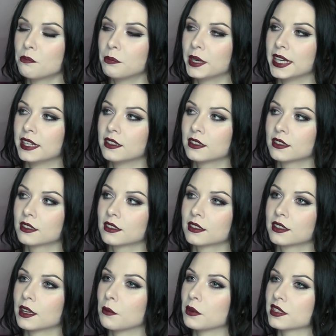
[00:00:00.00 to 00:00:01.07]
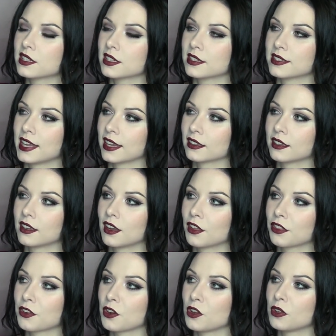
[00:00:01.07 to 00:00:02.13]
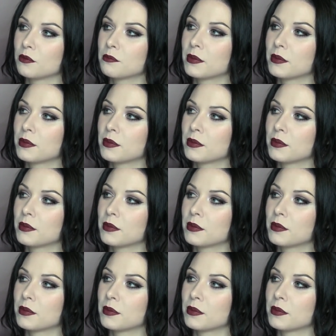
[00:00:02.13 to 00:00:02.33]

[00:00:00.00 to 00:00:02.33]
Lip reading: but that wasn't exactly goth girl.